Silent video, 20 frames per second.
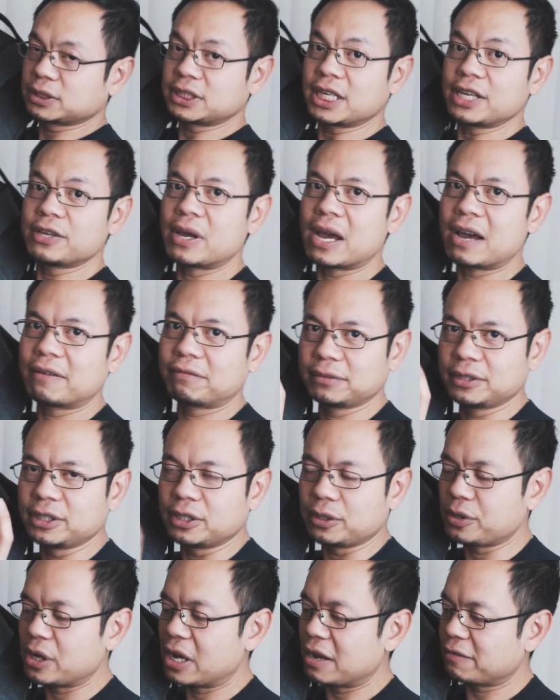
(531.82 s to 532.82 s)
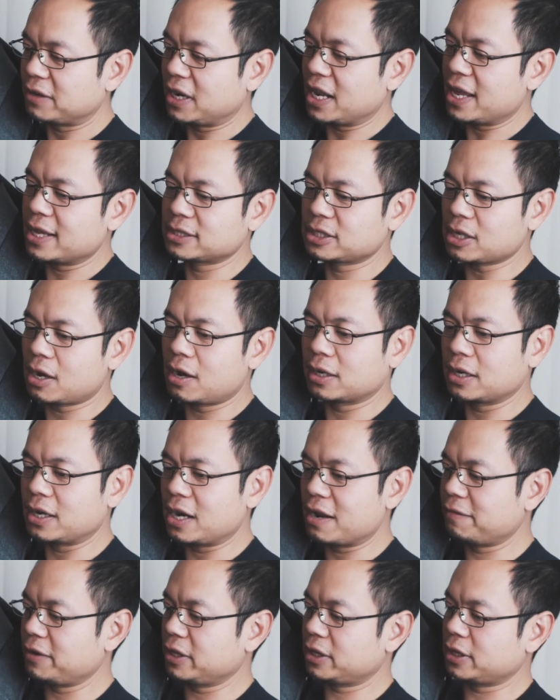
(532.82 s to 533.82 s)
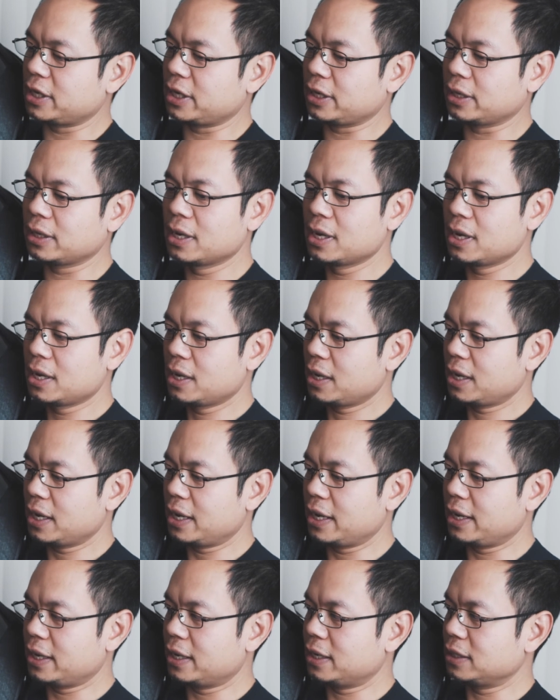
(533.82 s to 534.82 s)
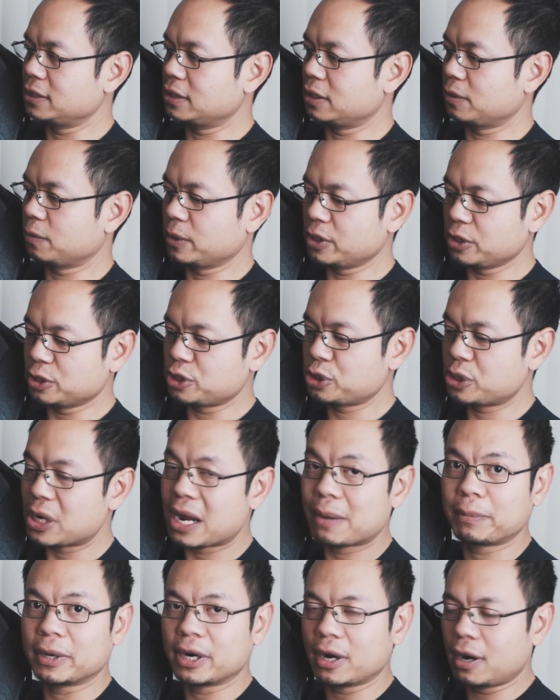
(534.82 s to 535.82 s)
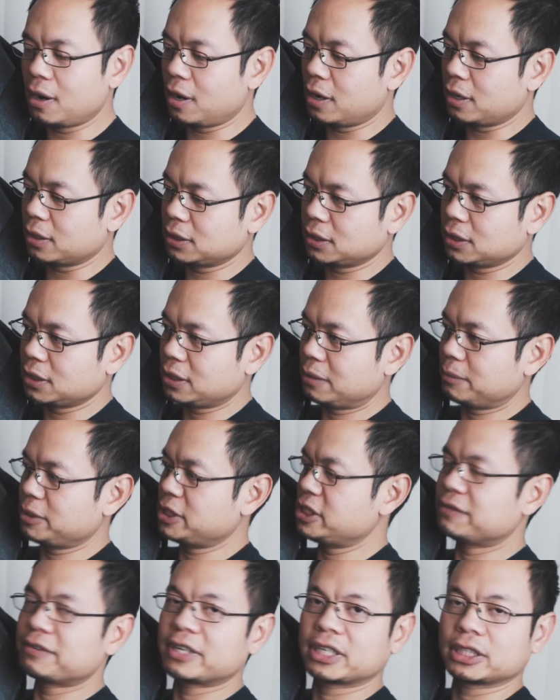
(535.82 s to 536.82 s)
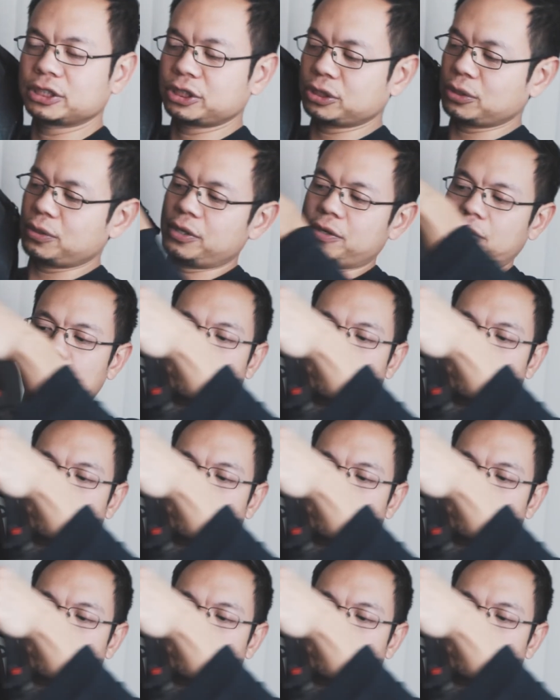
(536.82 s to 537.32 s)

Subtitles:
say you have a lens on and everything, and when you strap it on, let me see if I can show you.